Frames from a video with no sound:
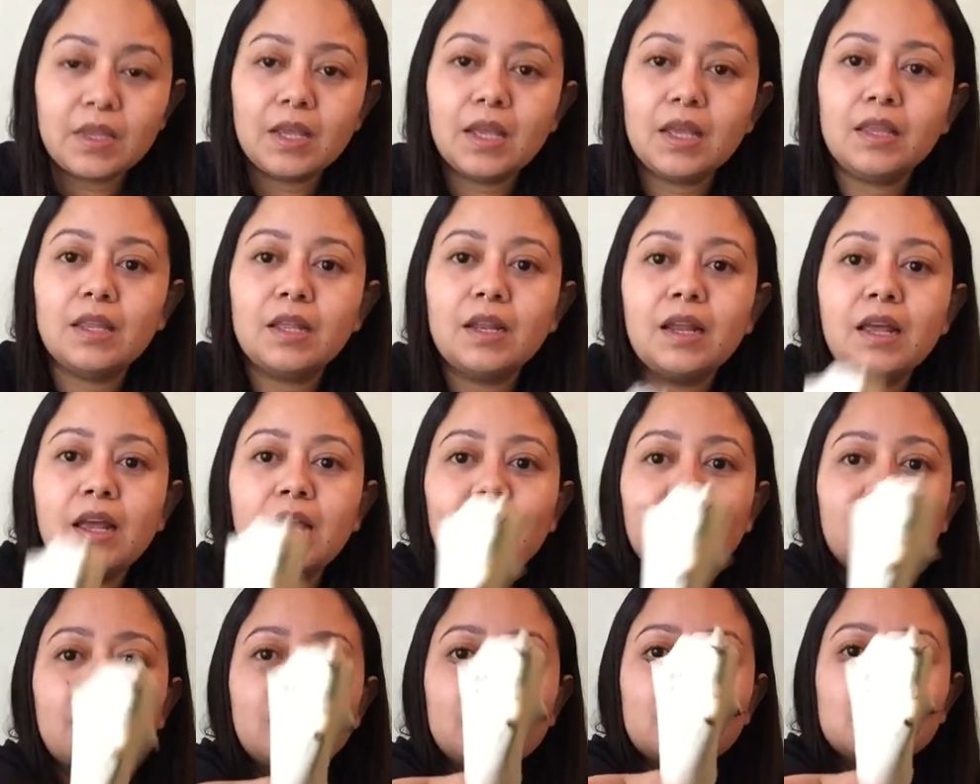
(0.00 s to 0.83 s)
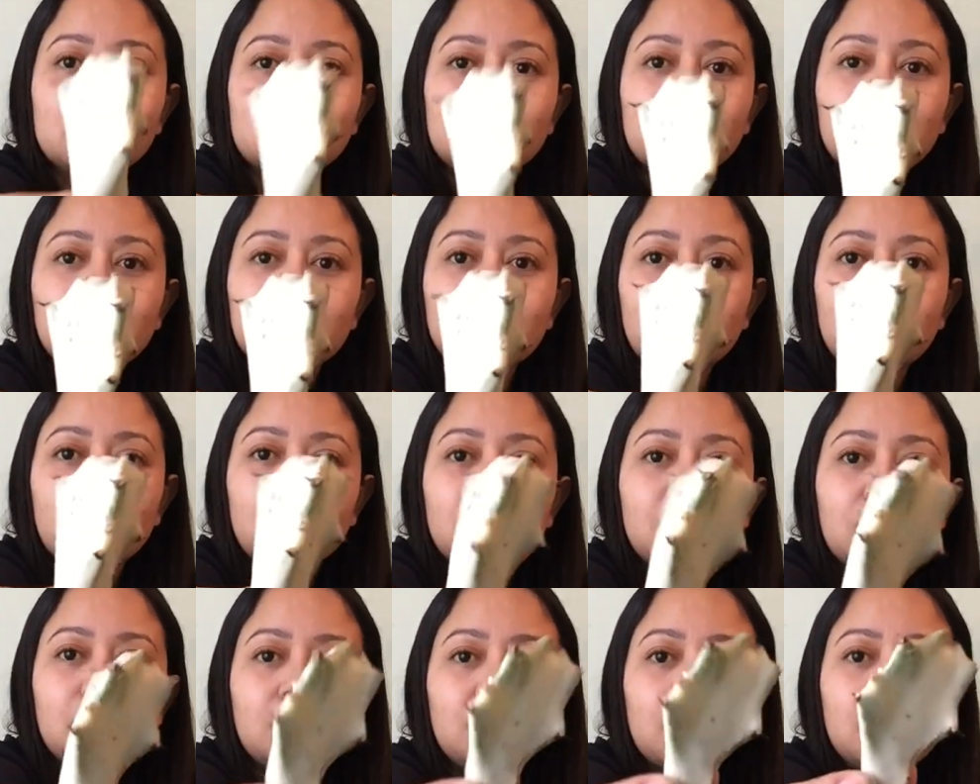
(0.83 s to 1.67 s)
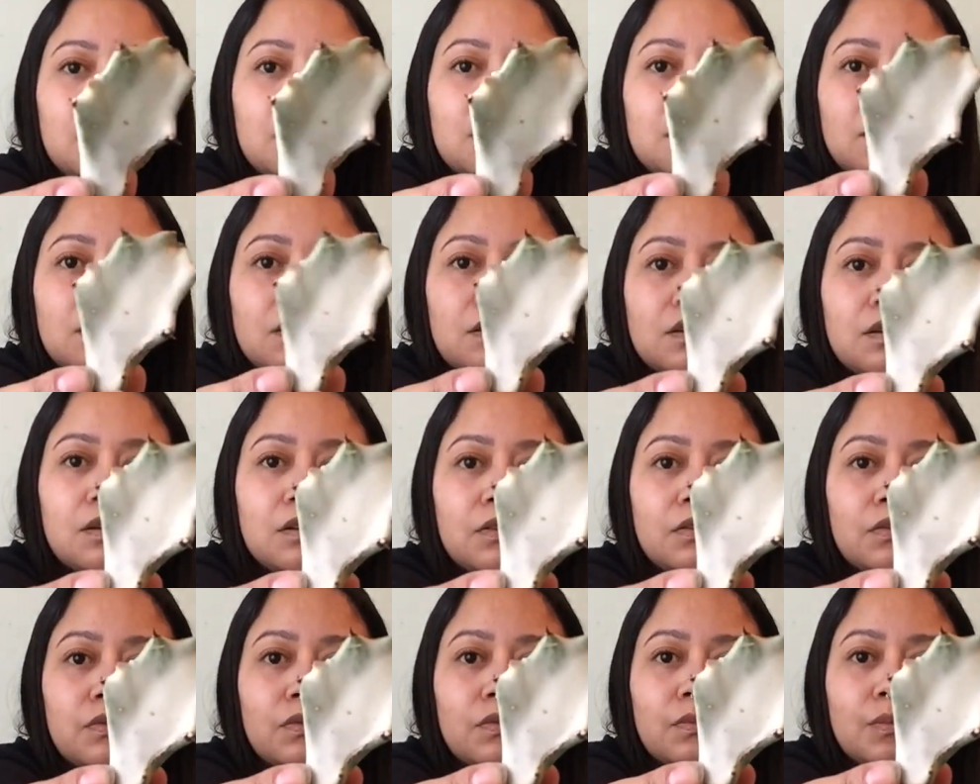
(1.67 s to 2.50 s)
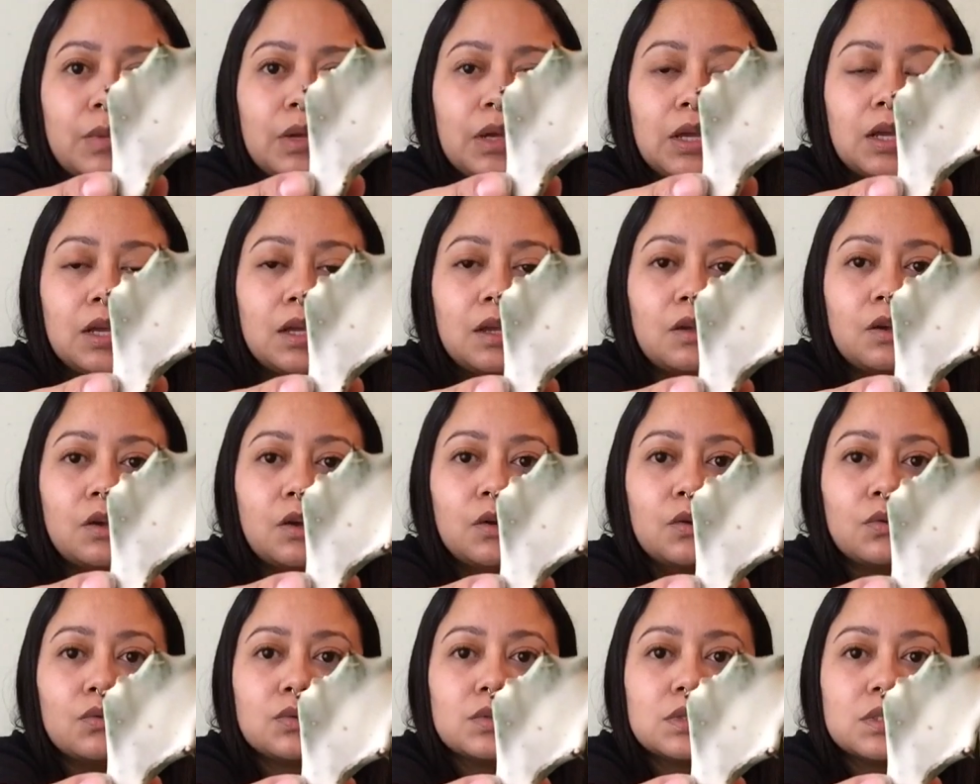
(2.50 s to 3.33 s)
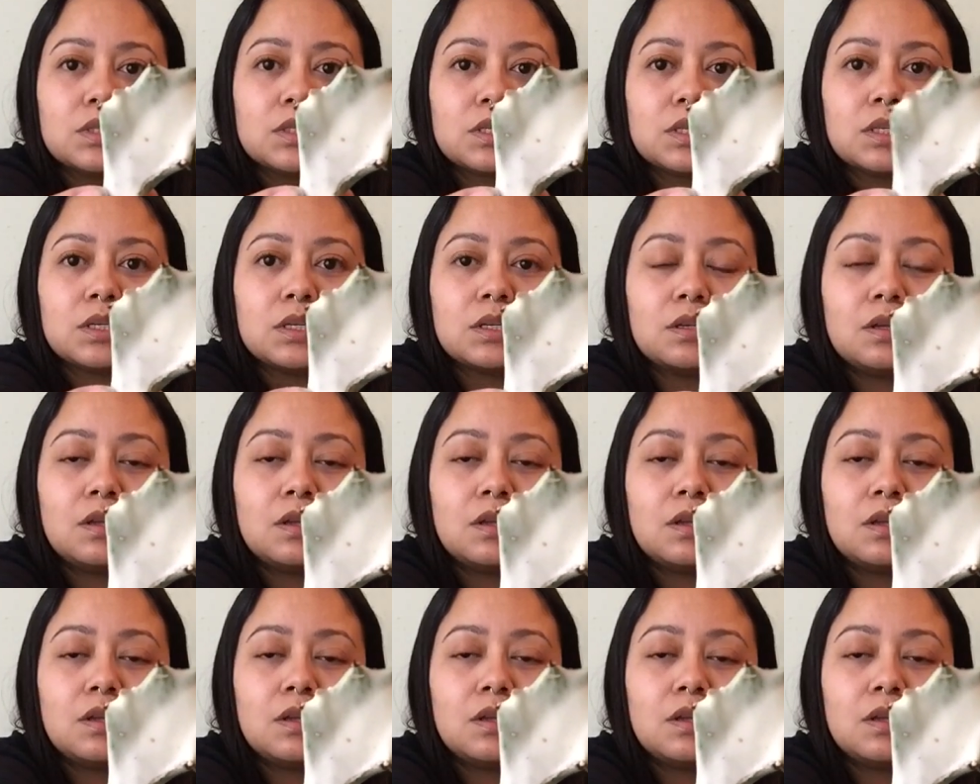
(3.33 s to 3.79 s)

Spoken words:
And then I have this little cutting of my ghost